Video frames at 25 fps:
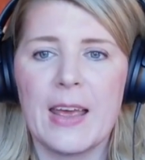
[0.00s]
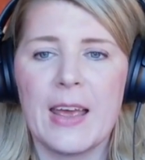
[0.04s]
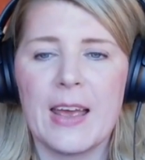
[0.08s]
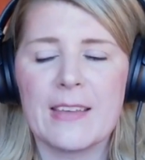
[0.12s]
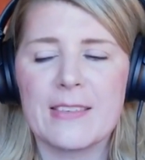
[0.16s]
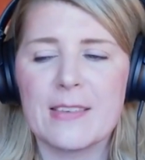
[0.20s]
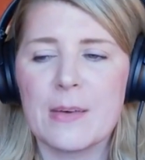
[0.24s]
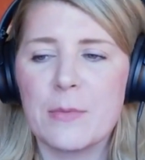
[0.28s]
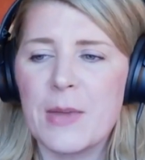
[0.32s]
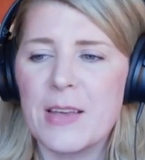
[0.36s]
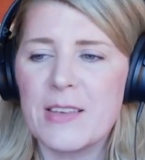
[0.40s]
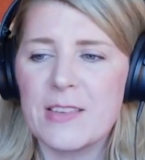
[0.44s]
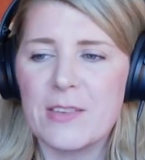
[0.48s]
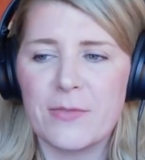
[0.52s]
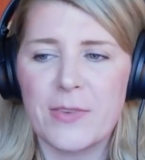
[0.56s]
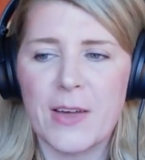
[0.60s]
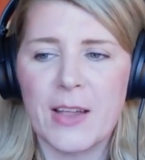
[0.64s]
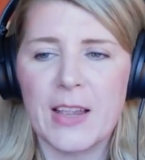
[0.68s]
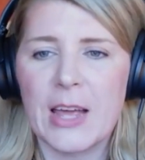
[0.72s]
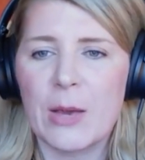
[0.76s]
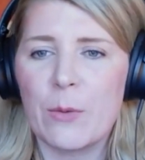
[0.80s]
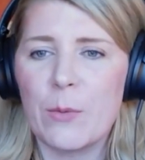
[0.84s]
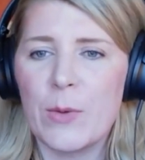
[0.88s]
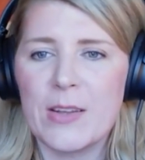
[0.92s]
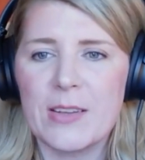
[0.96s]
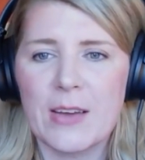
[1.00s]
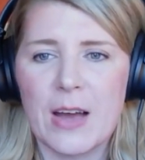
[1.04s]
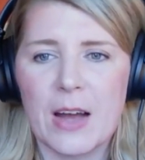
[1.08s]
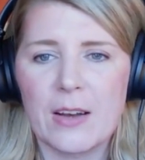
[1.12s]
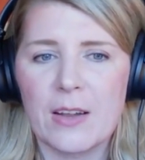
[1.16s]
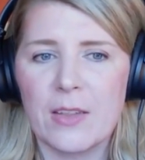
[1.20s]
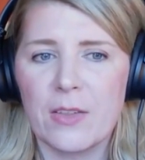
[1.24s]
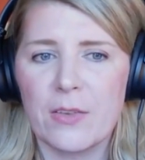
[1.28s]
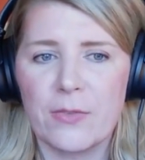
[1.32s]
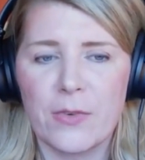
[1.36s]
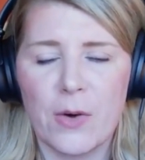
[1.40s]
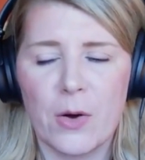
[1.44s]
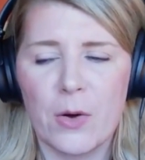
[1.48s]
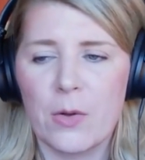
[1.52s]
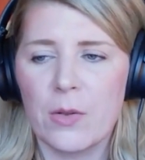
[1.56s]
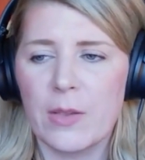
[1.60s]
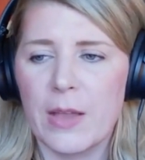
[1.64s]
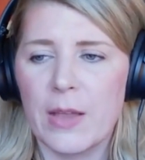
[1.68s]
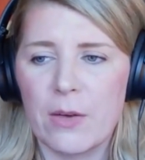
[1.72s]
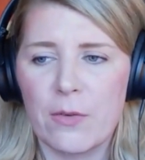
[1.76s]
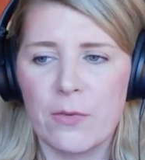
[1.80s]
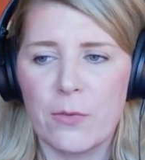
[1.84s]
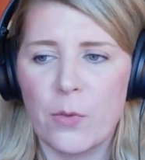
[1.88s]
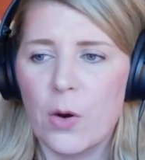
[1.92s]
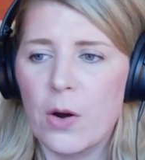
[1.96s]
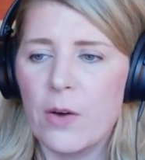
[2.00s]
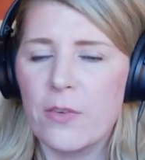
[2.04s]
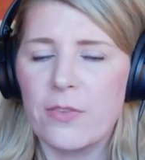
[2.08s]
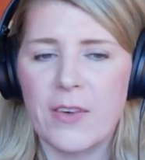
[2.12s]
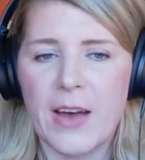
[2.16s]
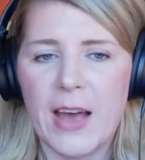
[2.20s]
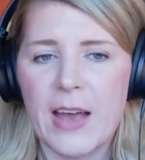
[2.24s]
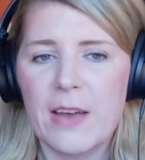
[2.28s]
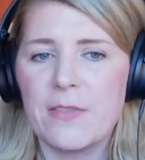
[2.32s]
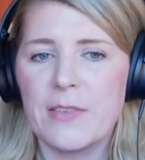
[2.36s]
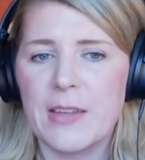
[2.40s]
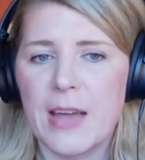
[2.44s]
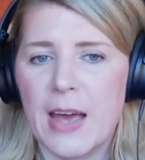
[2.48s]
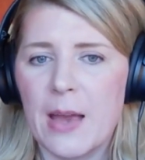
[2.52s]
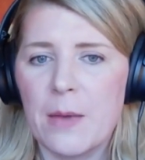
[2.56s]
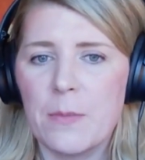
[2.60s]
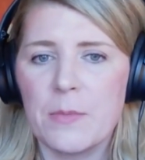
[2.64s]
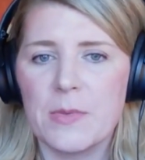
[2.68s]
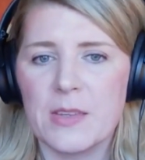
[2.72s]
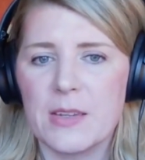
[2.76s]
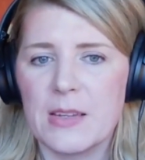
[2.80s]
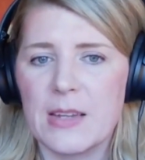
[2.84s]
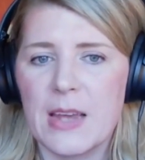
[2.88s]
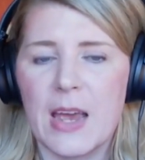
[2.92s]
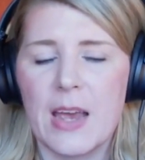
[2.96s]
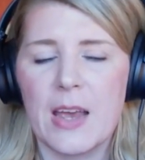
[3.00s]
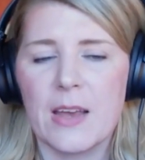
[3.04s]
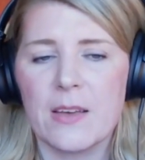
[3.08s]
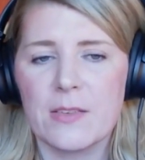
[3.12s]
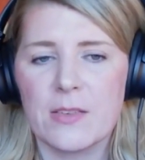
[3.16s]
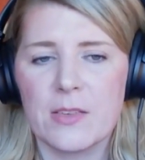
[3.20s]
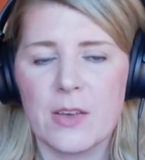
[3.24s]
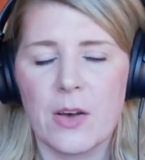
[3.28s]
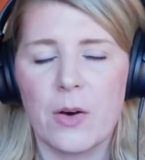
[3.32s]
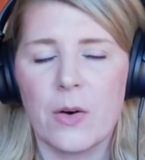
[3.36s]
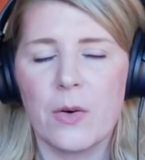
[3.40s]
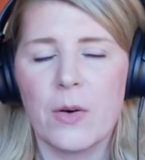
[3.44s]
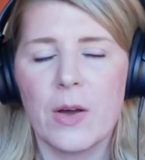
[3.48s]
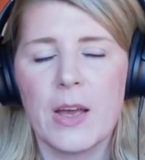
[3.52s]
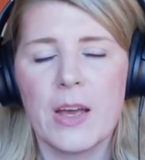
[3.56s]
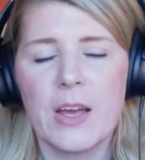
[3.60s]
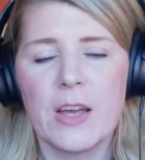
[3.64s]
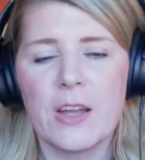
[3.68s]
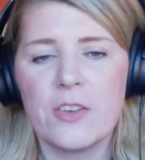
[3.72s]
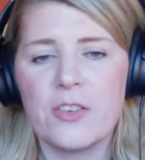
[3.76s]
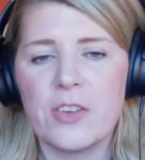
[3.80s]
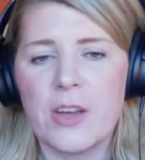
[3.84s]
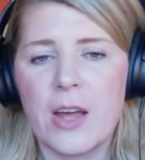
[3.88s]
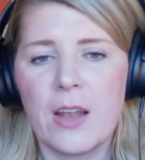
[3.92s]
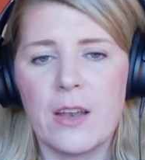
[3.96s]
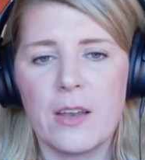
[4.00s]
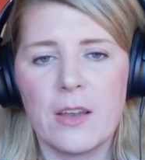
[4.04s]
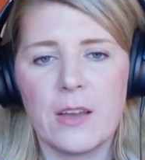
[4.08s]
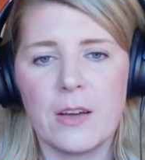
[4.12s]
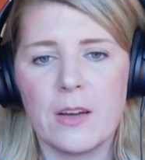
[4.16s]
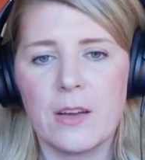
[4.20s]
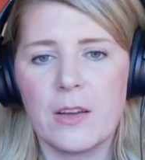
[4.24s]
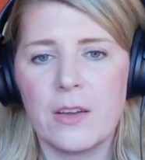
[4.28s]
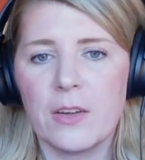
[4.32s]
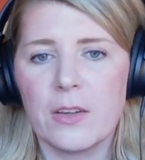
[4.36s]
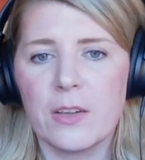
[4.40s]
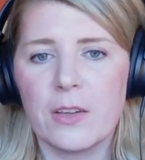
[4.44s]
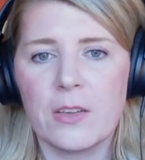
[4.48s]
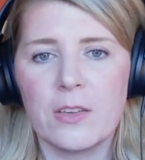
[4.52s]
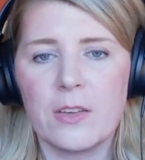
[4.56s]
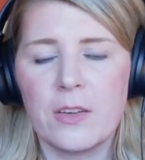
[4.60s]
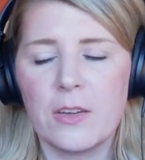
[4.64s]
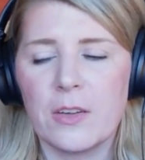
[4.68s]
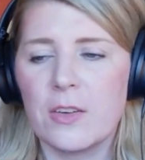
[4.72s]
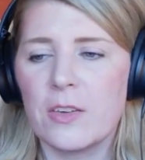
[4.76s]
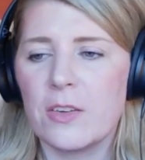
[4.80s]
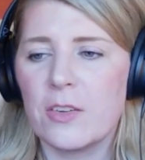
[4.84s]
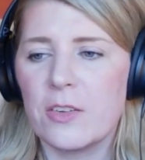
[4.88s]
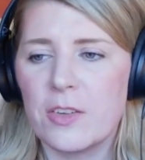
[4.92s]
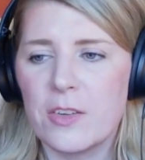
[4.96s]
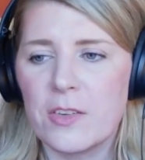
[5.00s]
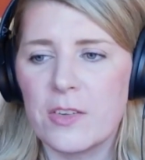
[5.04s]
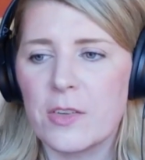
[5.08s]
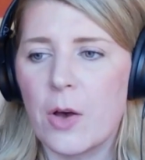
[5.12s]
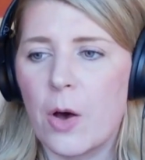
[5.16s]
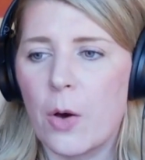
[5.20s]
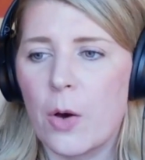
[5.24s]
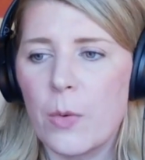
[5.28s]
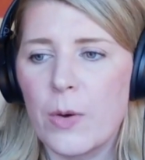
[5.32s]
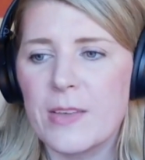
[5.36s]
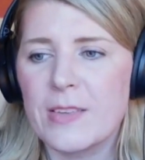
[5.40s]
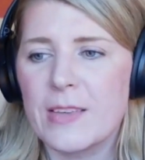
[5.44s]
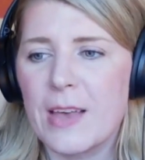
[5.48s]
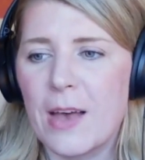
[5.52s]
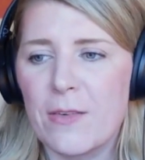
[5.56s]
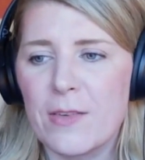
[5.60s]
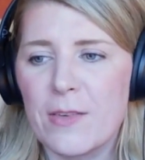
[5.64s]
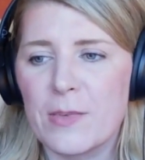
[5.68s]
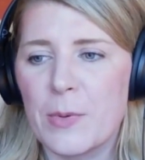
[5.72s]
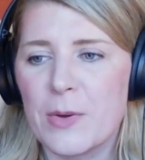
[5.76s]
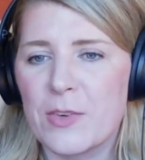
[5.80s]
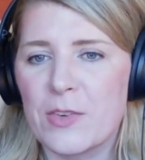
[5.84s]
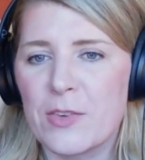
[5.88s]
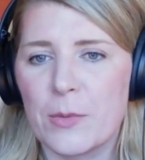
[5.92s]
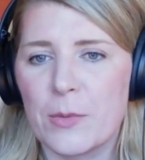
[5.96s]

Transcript: Some days it felt like we talked on the phone like 4 or 5 times a day. So Jen, you'll just always have a special